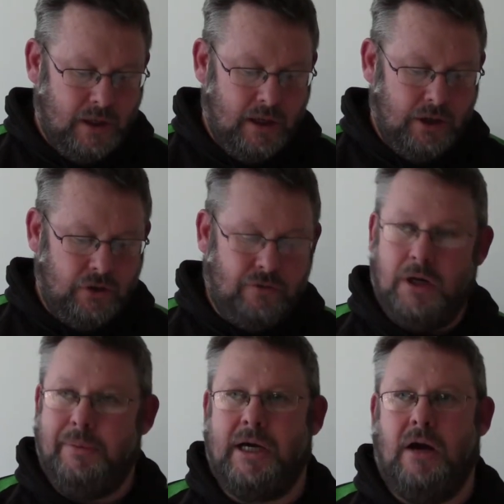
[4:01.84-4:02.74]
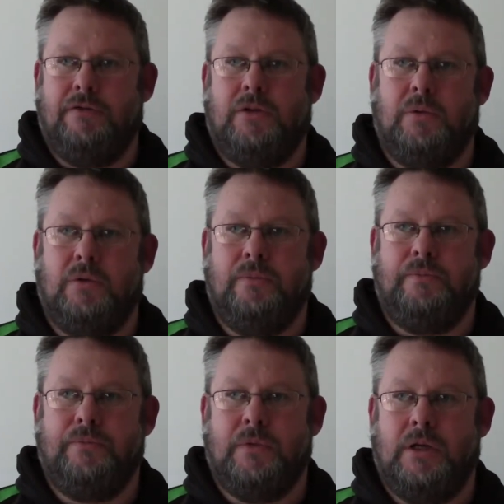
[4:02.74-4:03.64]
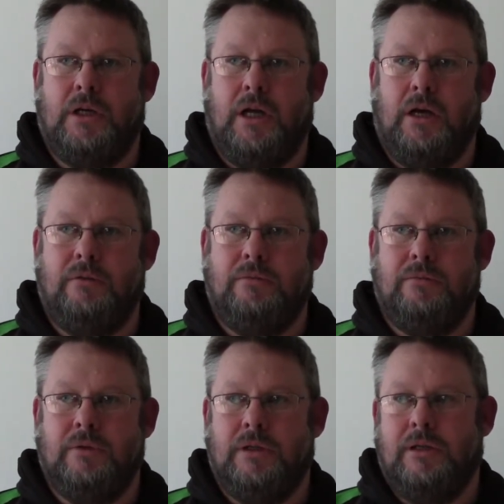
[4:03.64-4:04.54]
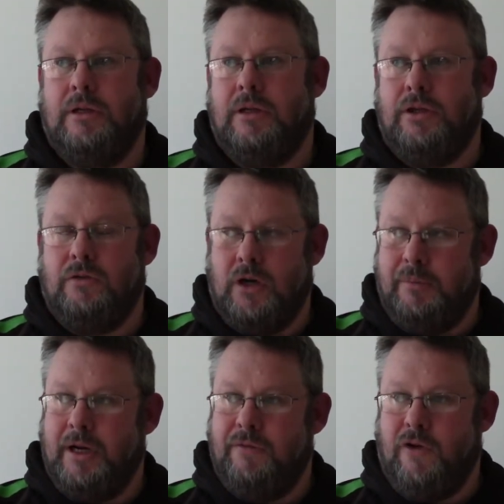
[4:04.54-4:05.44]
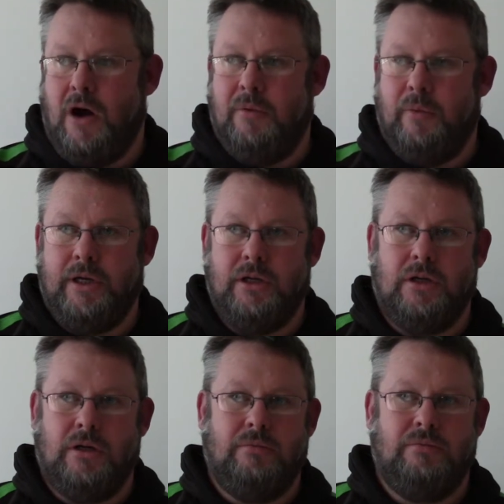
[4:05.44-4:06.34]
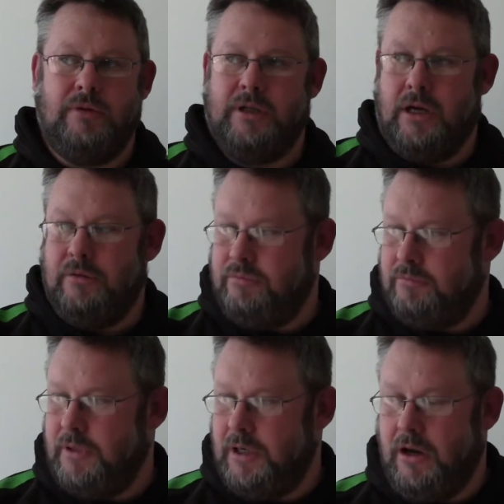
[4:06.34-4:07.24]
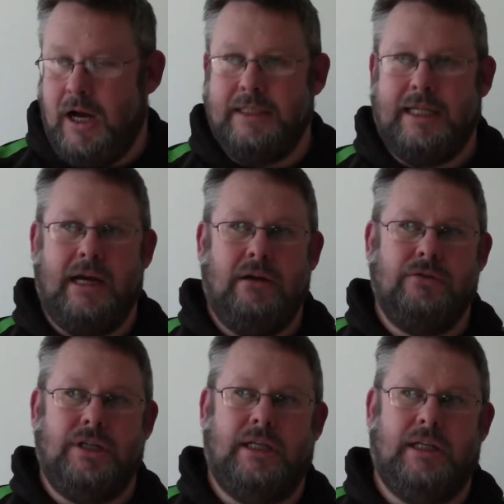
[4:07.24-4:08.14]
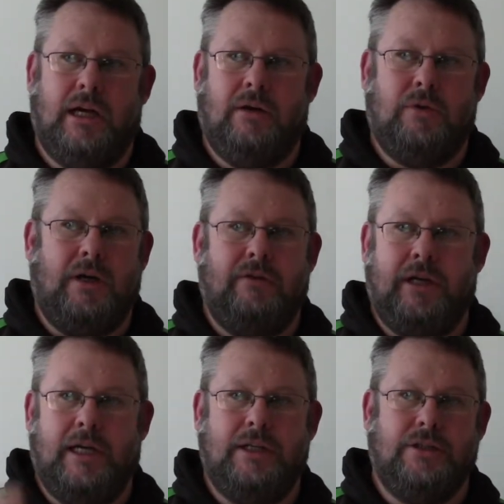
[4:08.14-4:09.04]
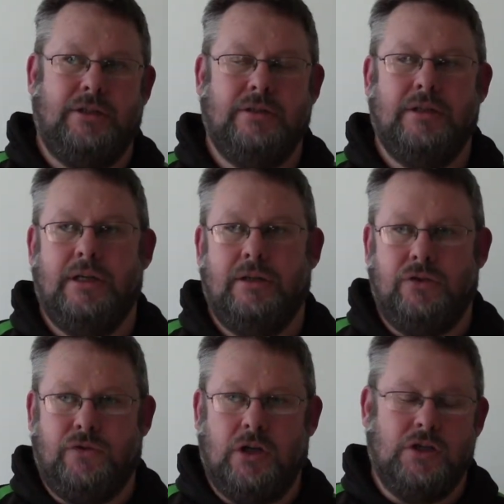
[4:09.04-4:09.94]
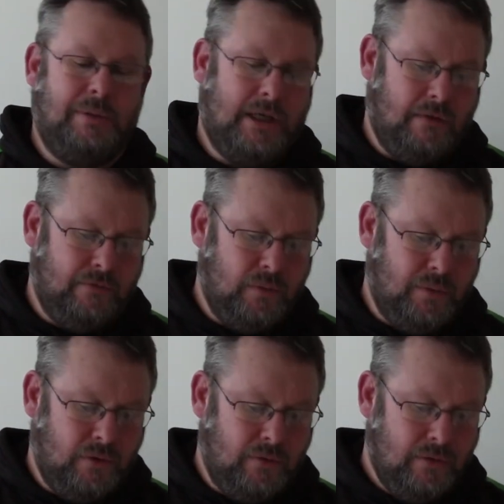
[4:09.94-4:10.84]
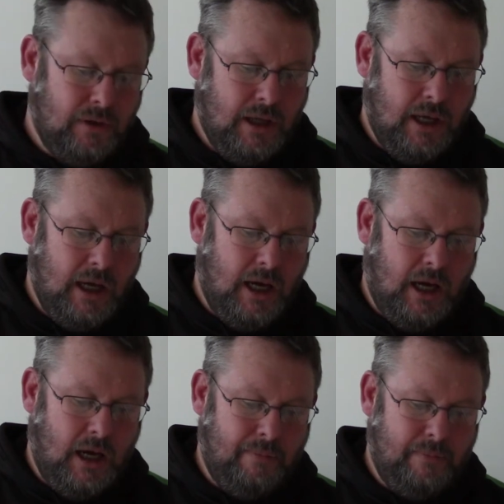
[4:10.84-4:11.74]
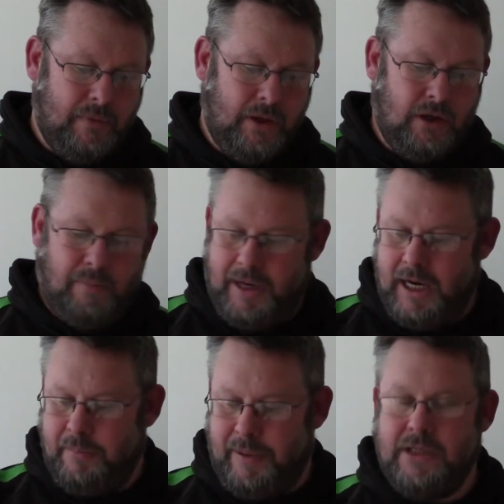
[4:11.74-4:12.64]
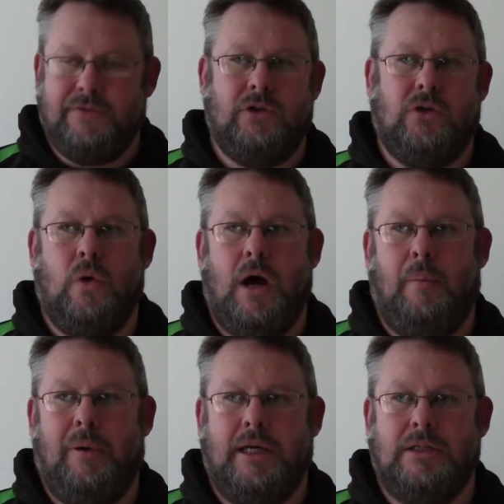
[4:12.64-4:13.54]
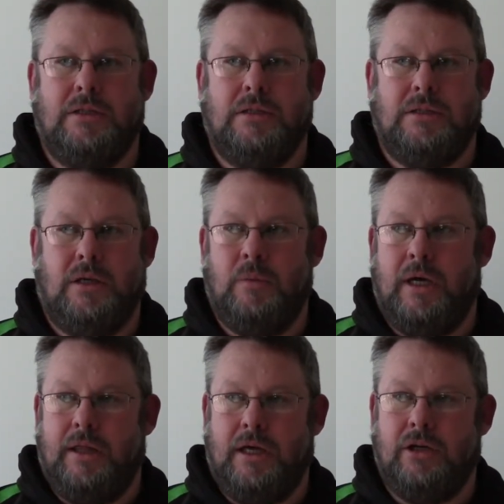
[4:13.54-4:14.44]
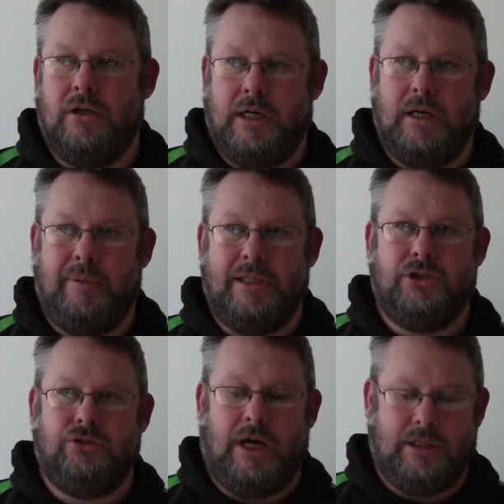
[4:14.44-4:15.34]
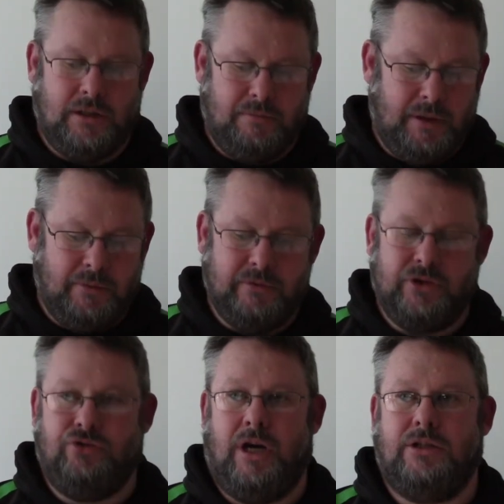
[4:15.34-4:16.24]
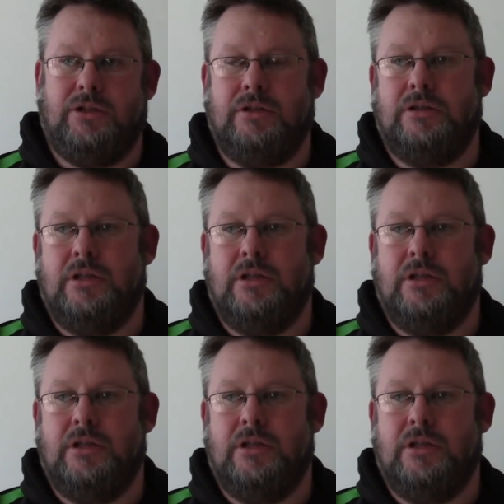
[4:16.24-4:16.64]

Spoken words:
You've got to be comfortable. You've got to be in an environment where you're, lying down, sitting down, whatever it is. You've got to be comfortable. Got to be in a peaceful or quiet place, somewhere that you're not going to be distracted, minimal distractions.